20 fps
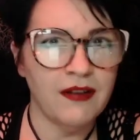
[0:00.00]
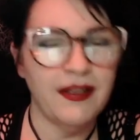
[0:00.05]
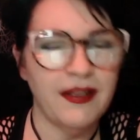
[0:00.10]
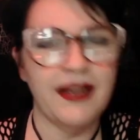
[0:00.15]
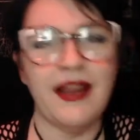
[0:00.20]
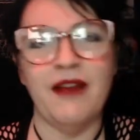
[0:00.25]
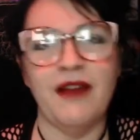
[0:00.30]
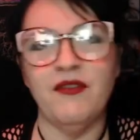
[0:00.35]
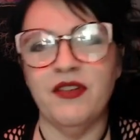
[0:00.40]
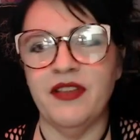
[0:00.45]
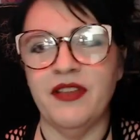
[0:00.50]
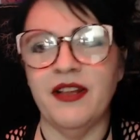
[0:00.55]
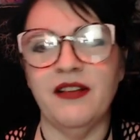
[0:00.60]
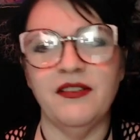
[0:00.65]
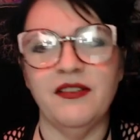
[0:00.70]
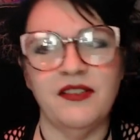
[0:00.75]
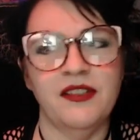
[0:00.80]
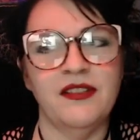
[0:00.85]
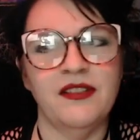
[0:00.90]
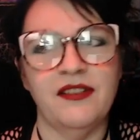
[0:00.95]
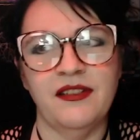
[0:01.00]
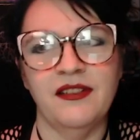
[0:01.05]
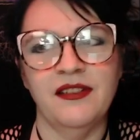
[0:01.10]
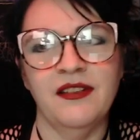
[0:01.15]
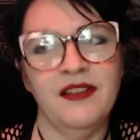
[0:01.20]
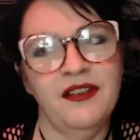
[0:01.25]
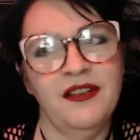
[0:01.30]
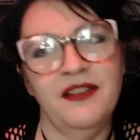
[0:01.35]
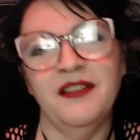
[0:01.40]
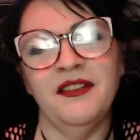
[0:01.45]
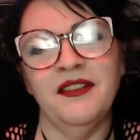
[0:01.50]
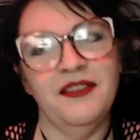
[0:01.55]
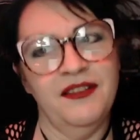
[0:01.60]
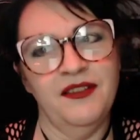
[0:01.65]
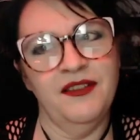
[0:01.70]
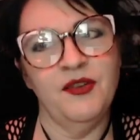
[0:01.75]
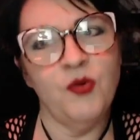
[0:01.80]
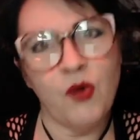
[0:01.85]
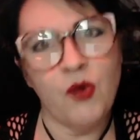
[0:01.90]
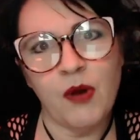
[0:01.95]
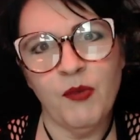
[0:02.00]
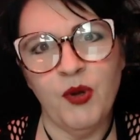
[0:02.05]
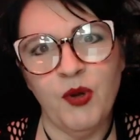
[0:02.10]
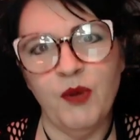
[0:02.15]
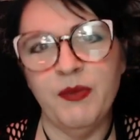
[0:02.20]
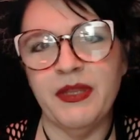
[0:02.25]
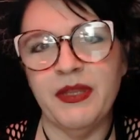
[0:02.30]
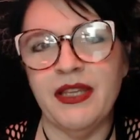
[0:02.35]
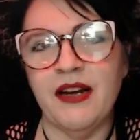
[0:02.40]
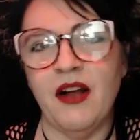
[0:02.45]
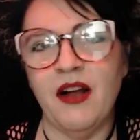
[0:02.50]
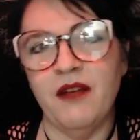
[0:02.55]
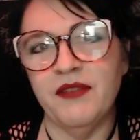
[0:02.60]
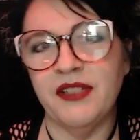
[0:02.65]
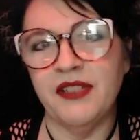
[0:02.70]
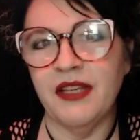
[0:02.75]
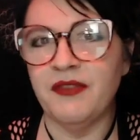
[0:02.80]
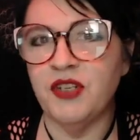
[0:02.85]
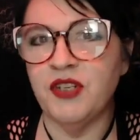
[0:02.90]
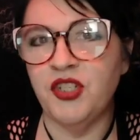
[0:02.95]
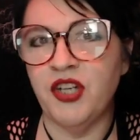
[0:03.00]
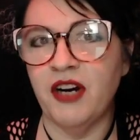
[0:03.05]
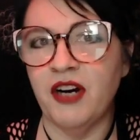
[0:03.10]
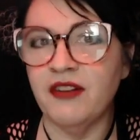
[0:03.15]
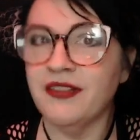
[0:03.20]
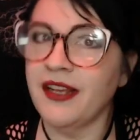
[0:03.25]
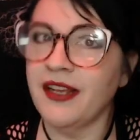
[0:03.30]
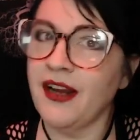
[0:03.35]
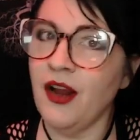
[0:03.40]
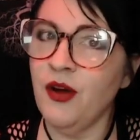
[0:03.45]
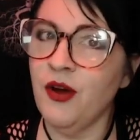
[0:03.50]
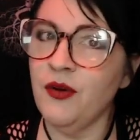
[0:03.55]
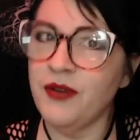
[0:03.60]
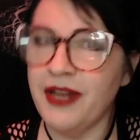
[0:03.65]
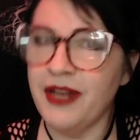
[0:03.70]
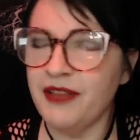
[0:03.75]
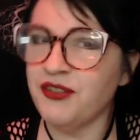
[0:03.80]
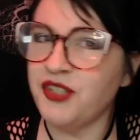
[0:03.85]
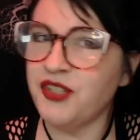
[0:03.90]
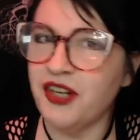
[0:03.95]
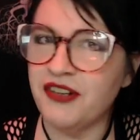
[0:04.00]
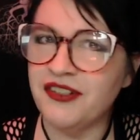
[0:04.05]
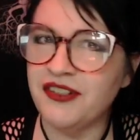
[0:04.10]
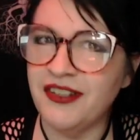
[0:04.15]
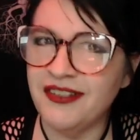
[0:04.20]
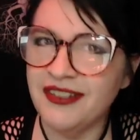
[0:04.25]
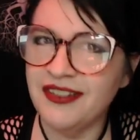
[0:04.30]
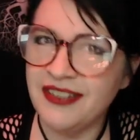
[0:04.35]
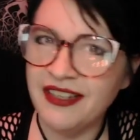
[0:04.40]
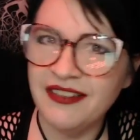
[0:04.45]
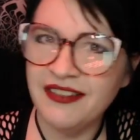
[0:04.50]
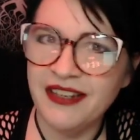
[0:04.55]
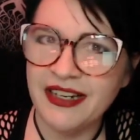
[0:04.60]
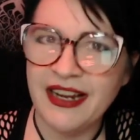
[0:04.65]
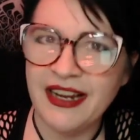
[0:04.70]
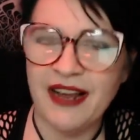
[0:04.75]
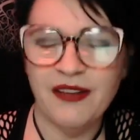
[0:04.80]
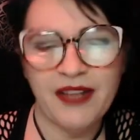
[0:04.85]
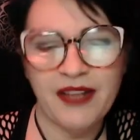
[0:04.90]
Like everything else is normal, but then all of a sudden the chair is like, oh, now the chair is on the ceiling now.